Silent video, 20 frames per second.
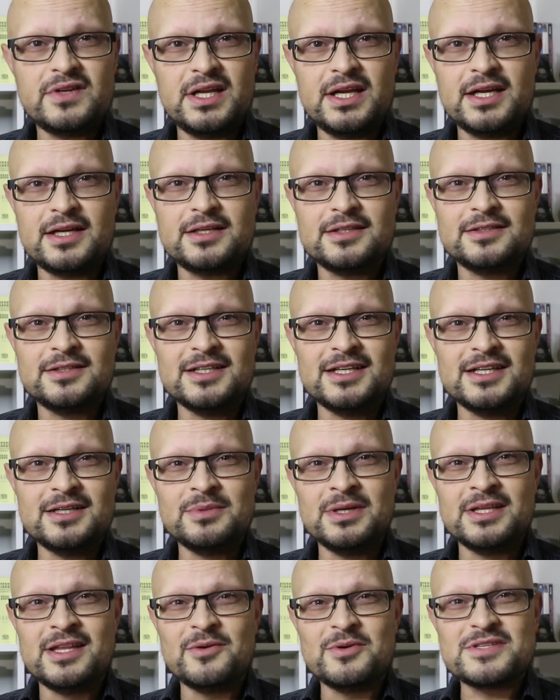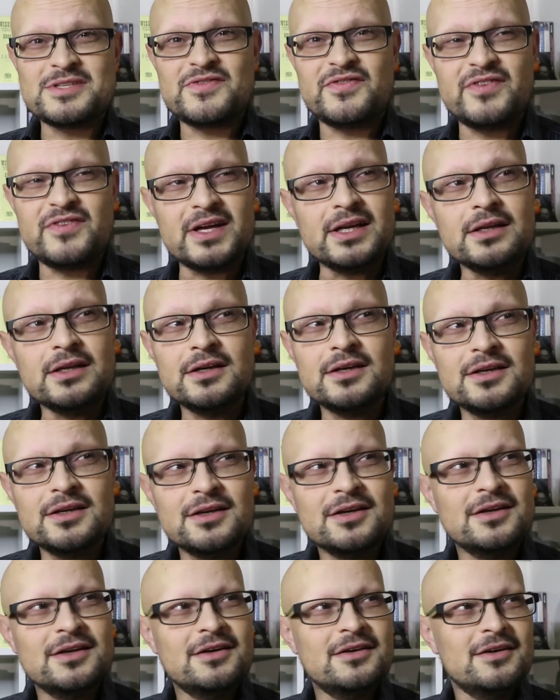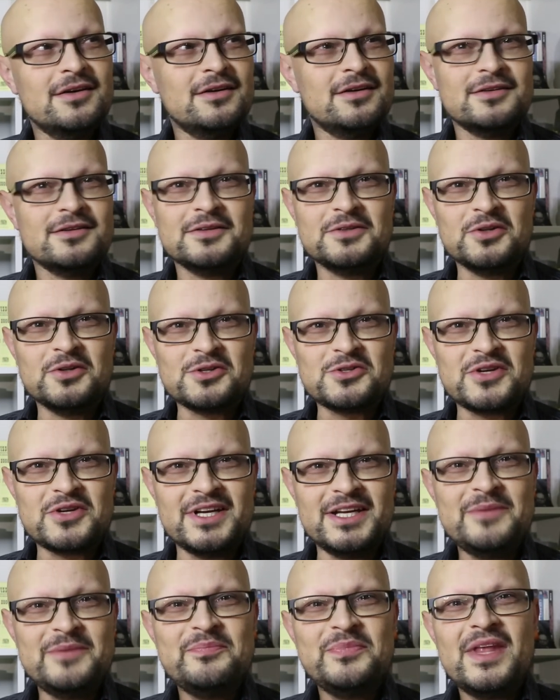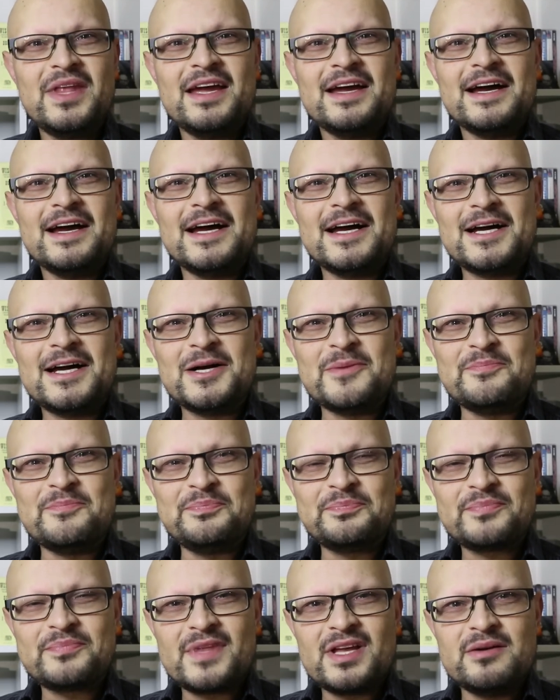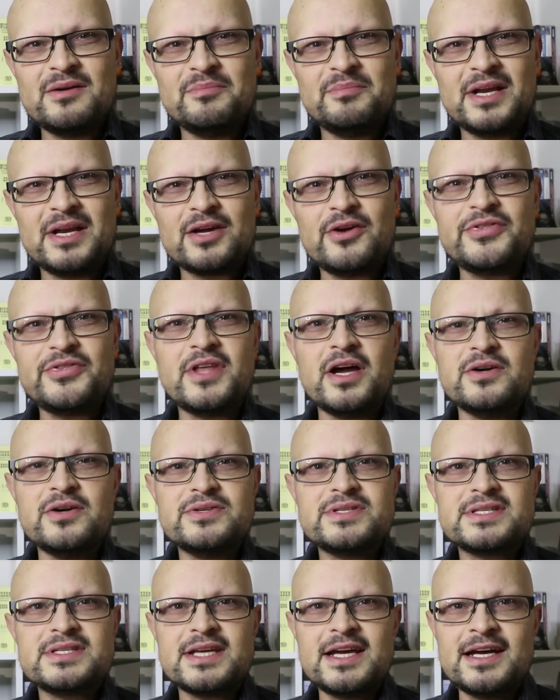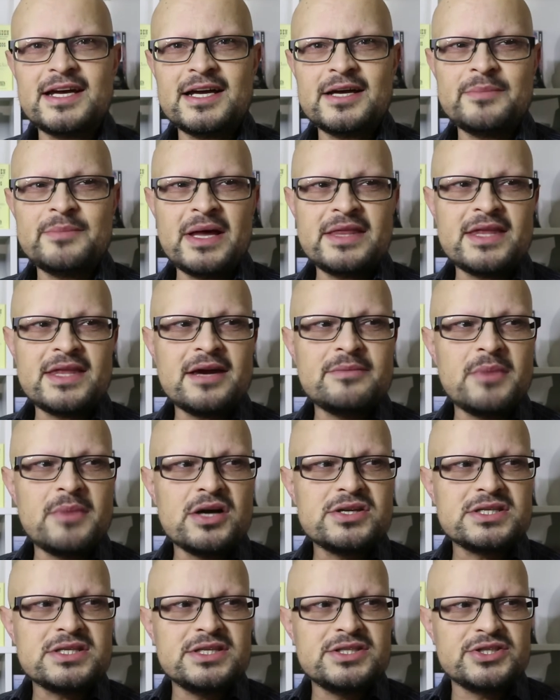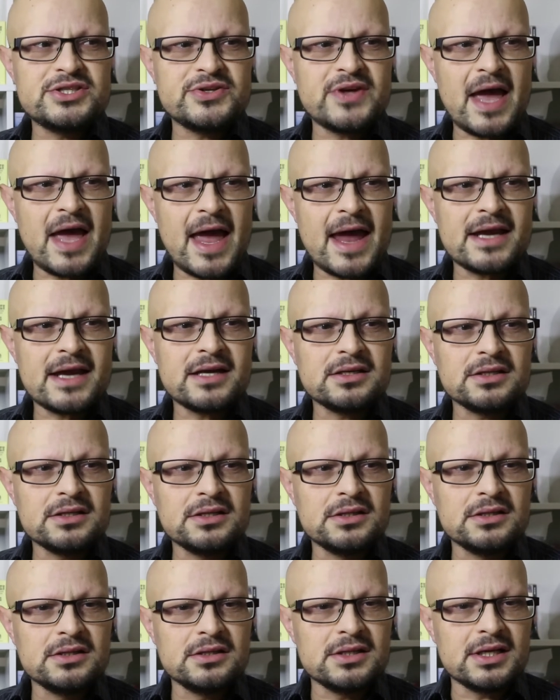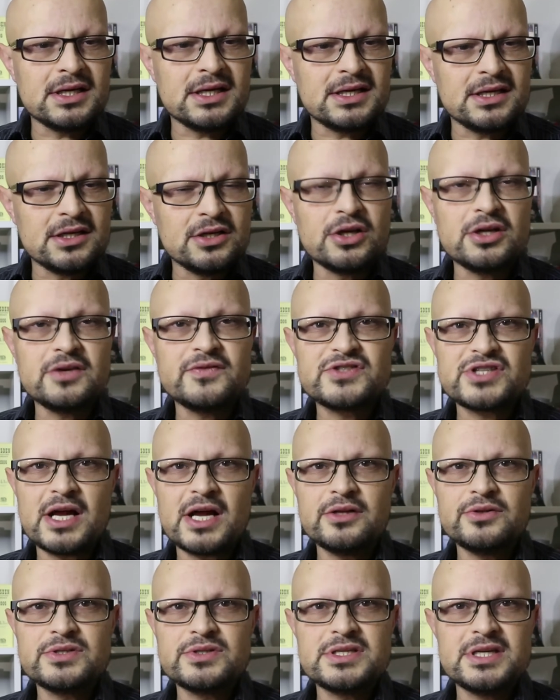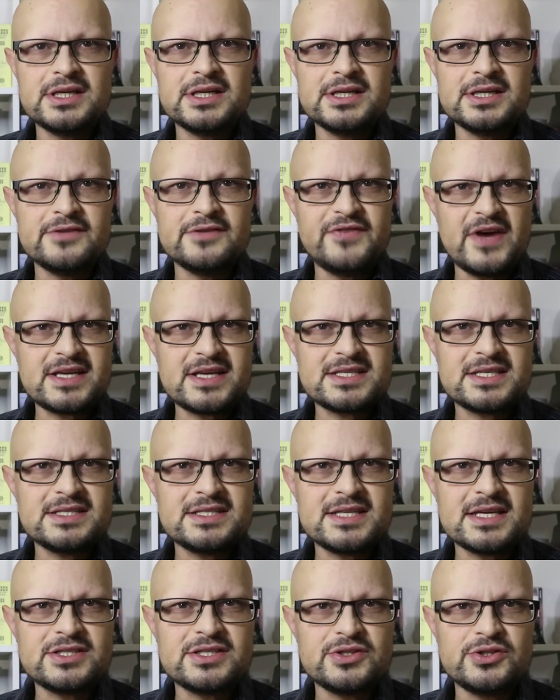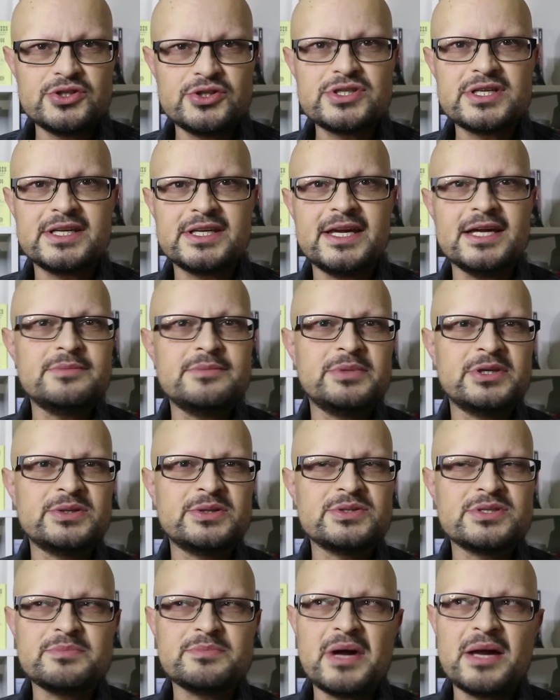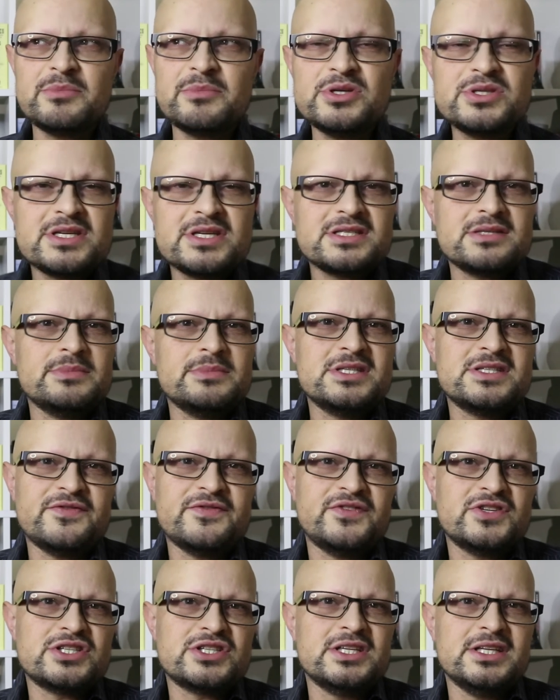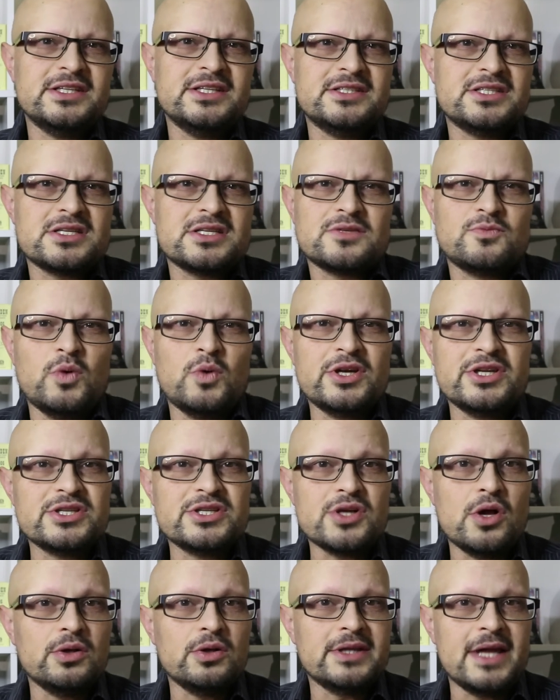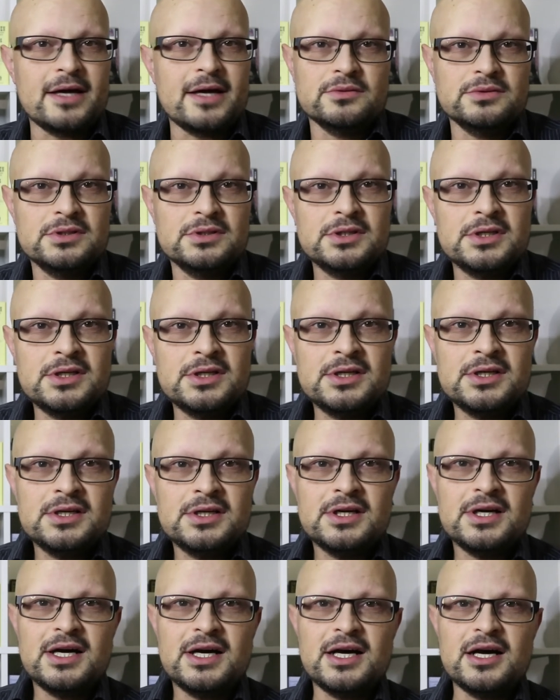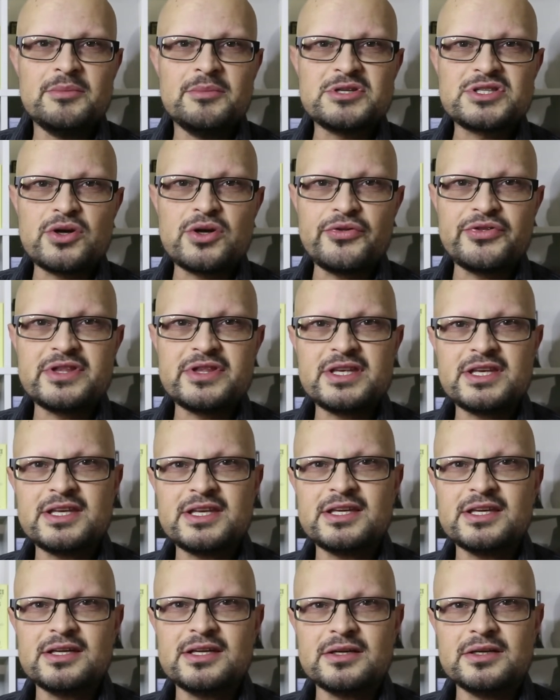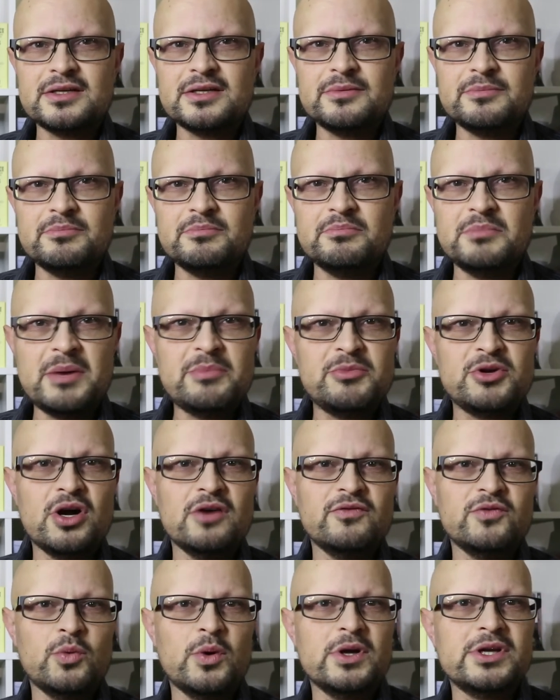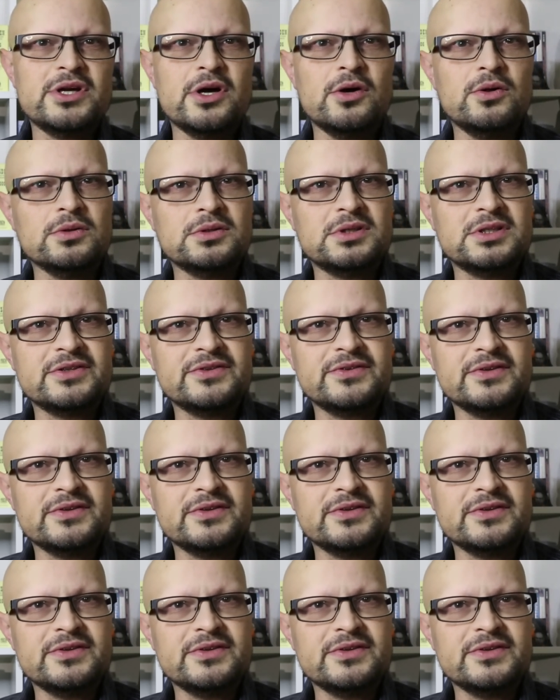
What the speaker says: leg. That was fun. Not really. But I got those, and they're mostly to handle a lot of childhood vaccines that you usually get, because my immune system is officially just 1 year old now. It's got the memory of a 1 year old